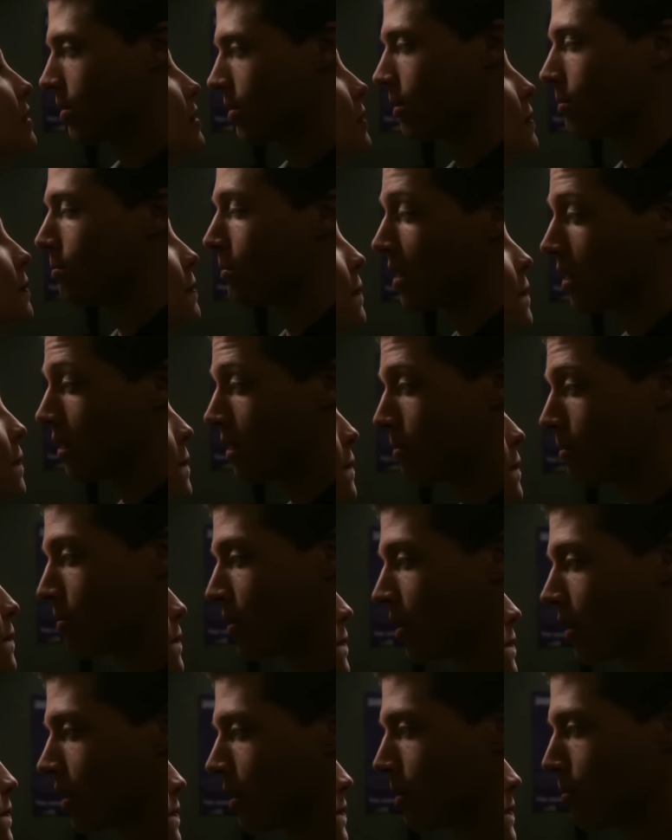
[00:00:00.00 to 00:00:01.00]
She plays
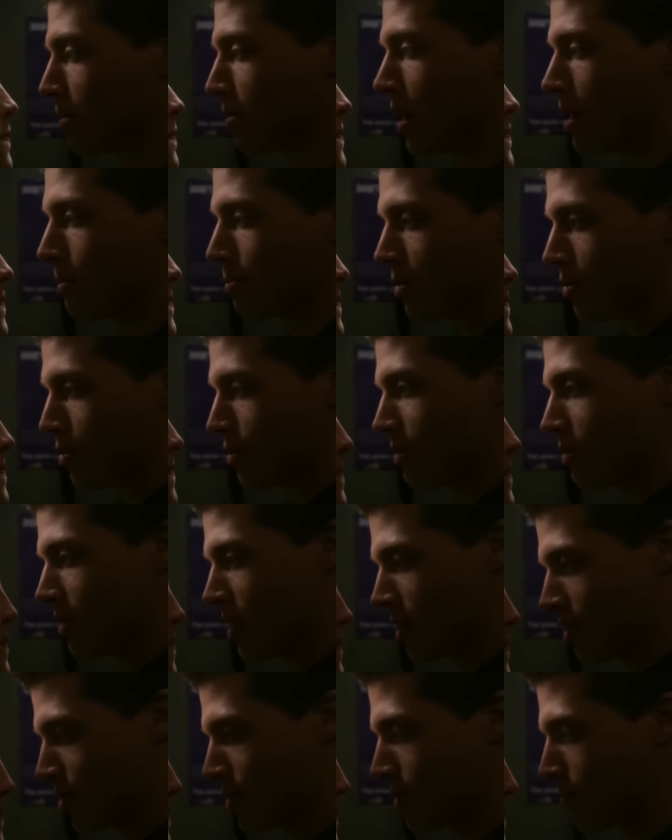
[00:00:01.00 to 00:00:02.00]
Amanda, a girl
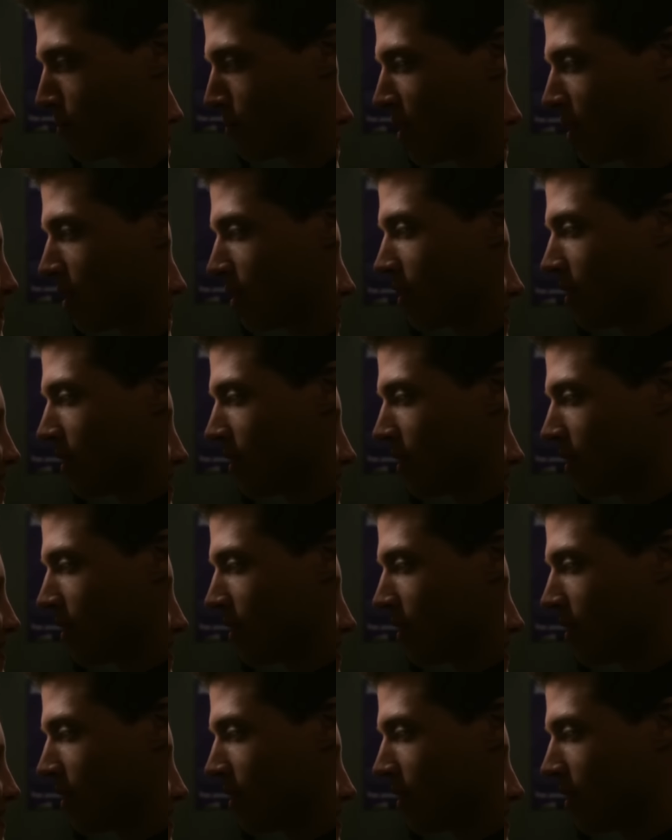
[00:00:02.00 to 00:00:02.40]
who briefly